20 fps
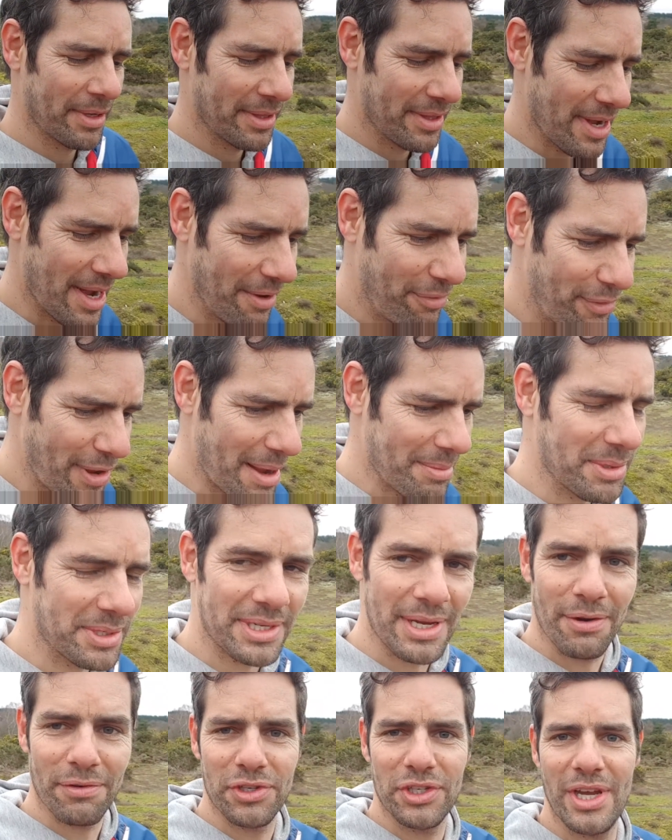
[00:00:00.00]
I found
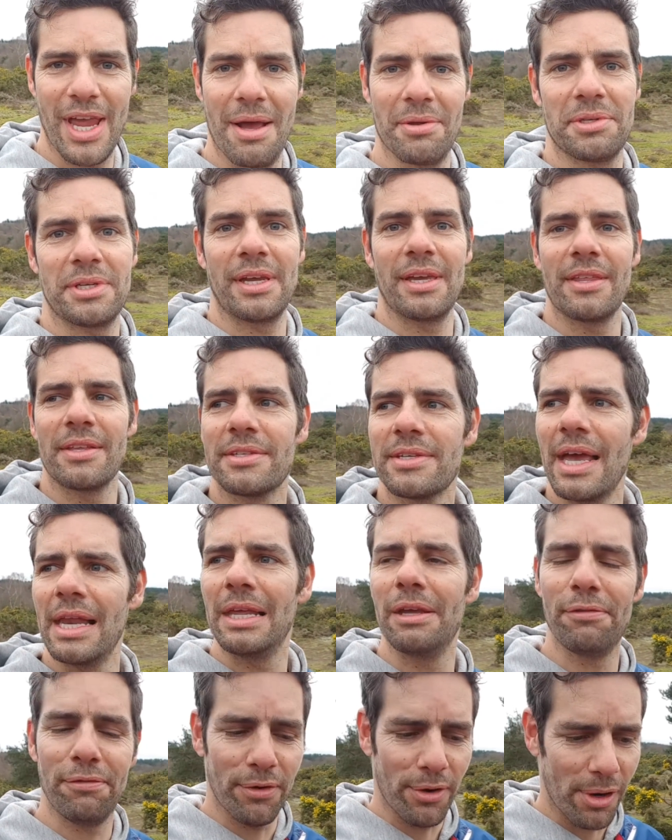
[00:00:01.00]
myself shouting at the
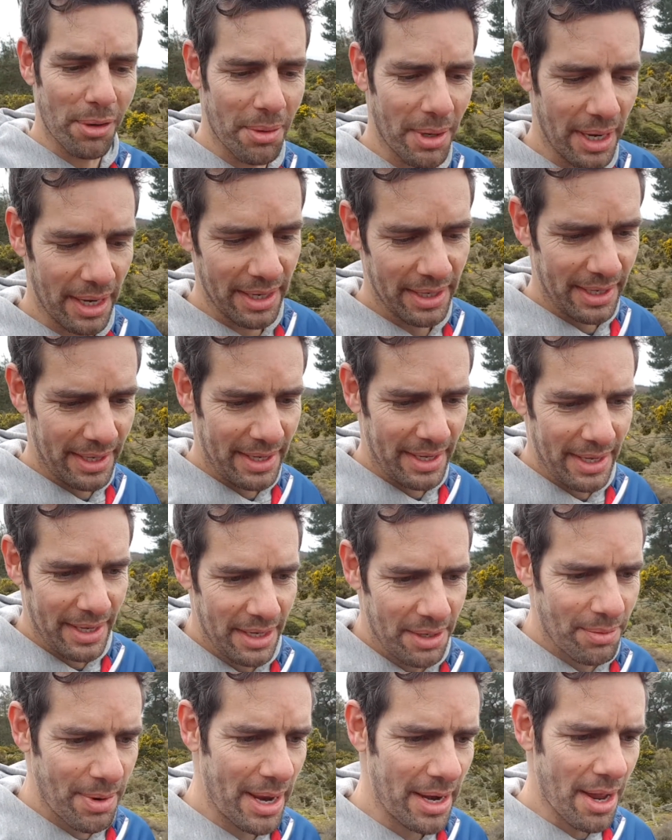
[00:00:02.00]
telly for were
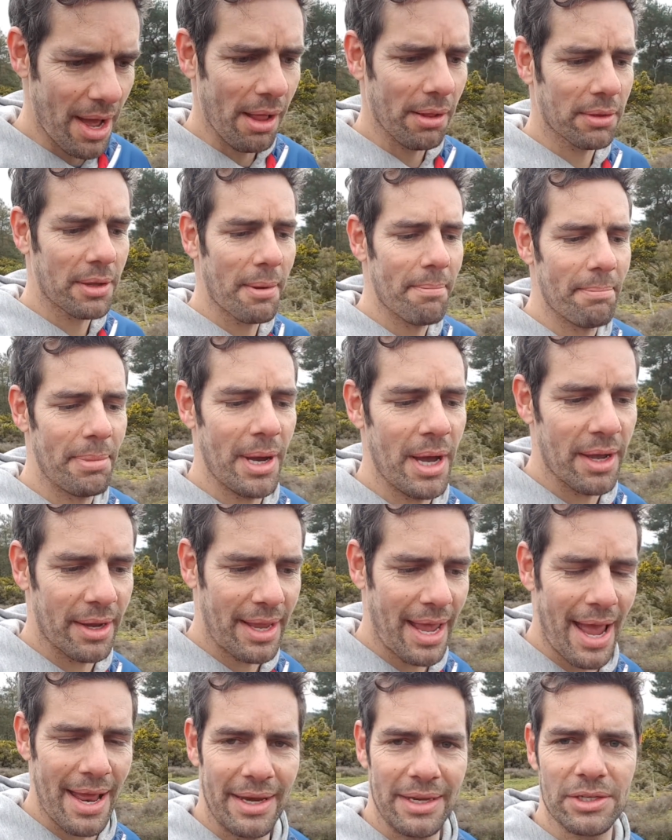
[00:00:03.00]
when Hülkenberg
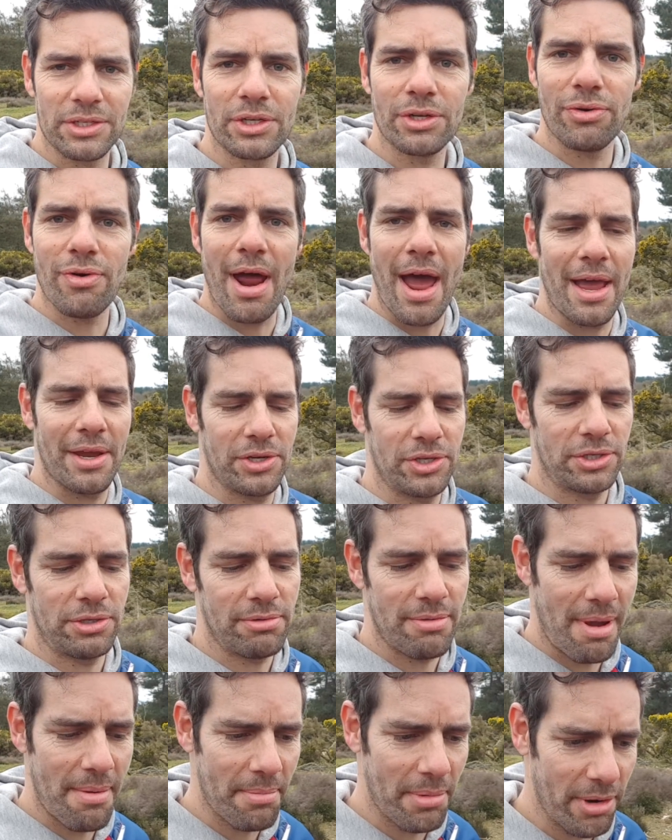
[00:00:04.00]
had his crash, do you
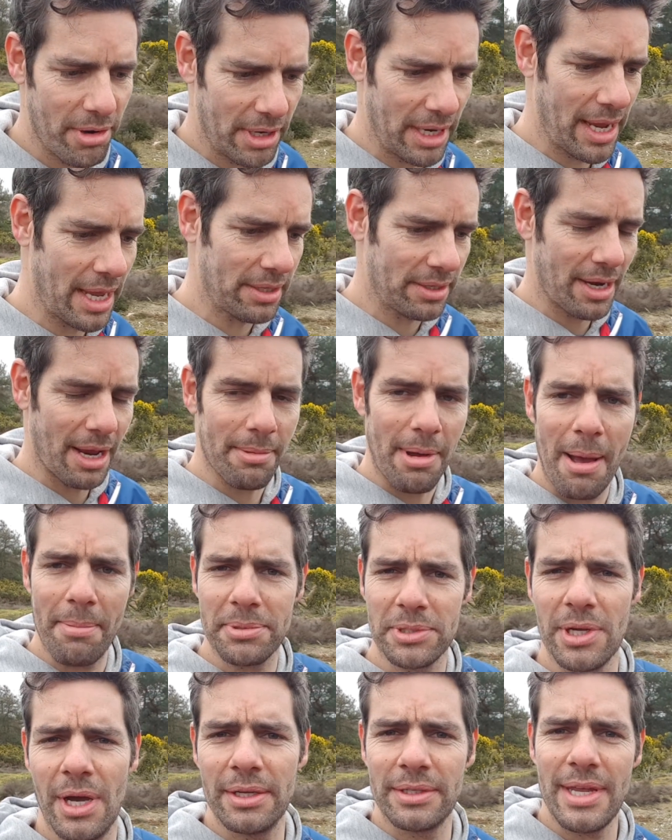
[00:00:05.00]
remember, and he ended up
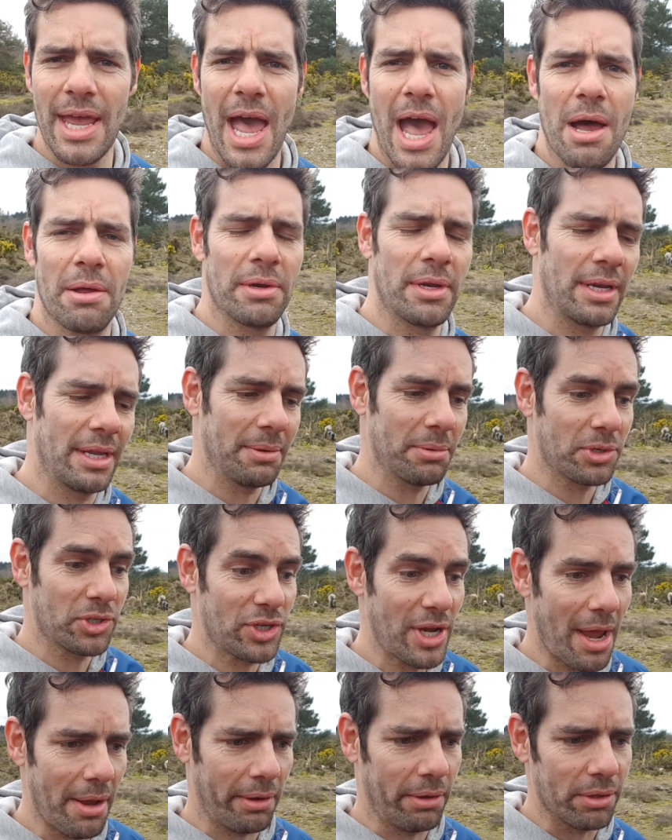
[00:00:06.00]
upside down and he was
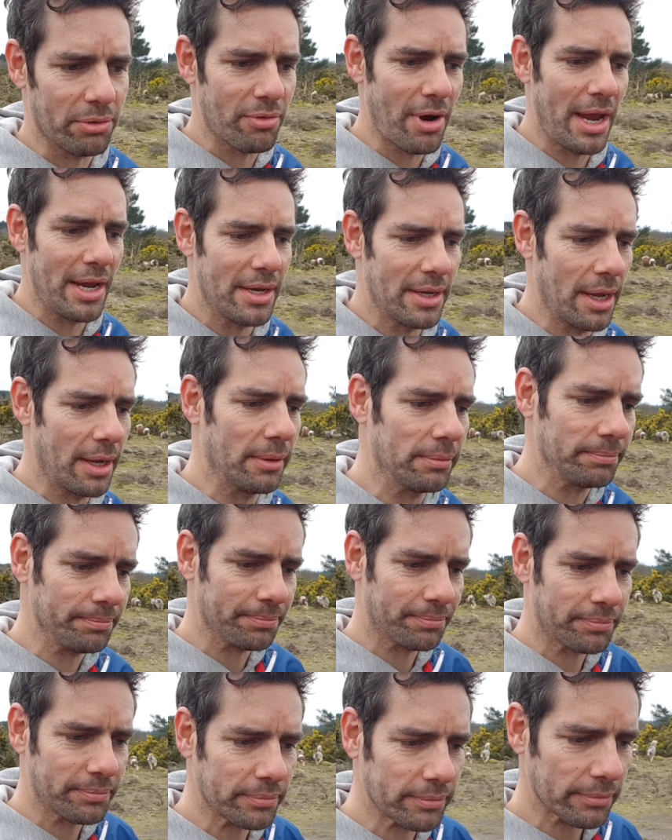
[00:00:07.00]
shouting on the radio, do
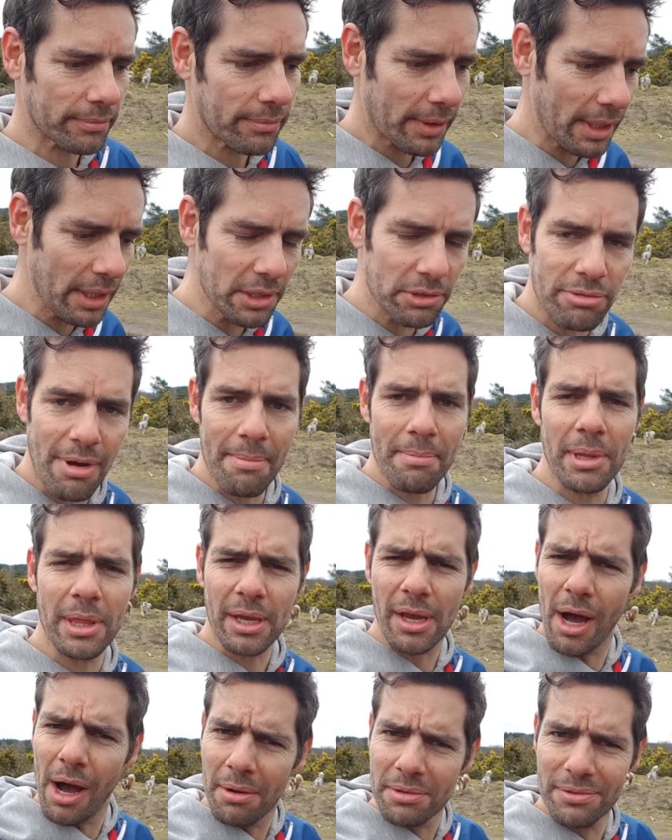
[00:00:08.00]
you remember, the
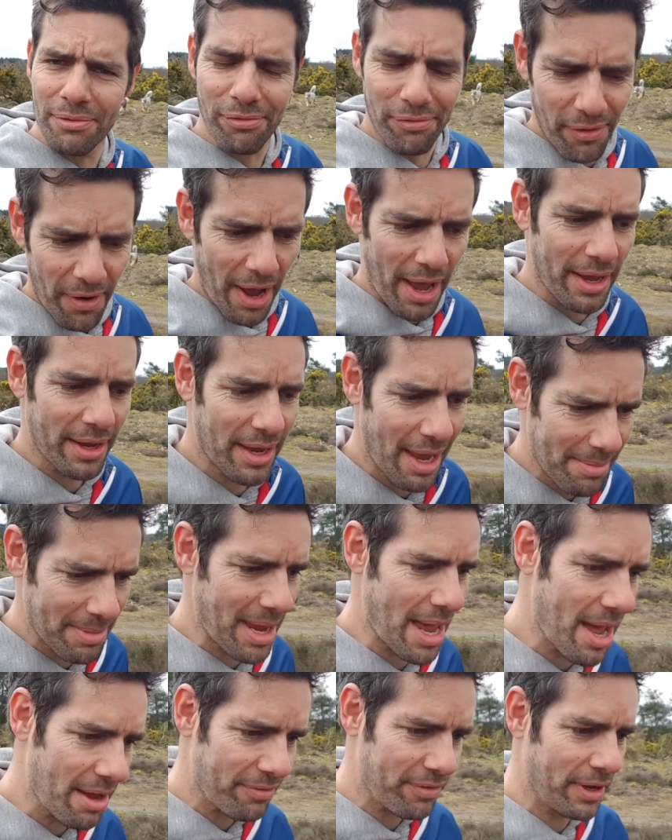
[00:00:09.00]
car was on fire, get me
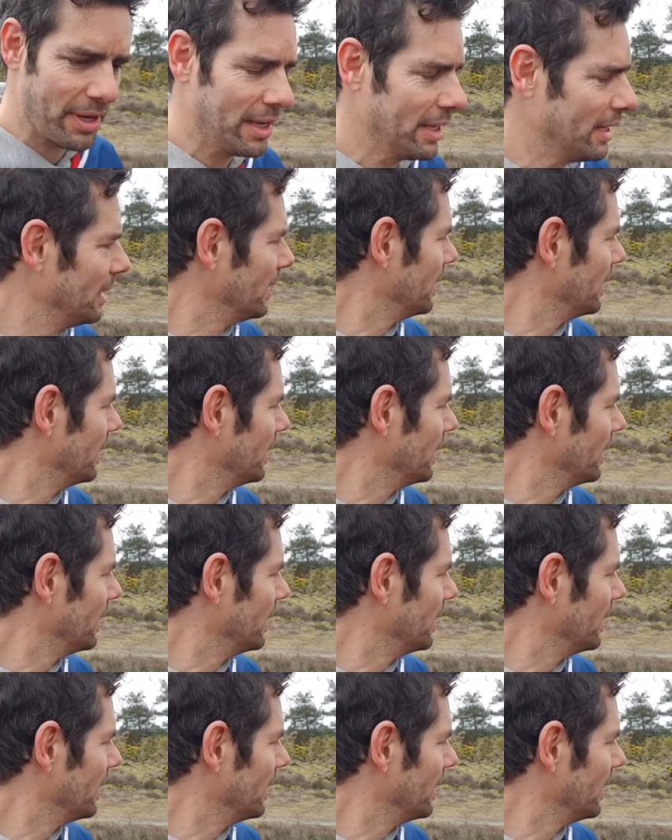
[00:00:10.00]
out of here.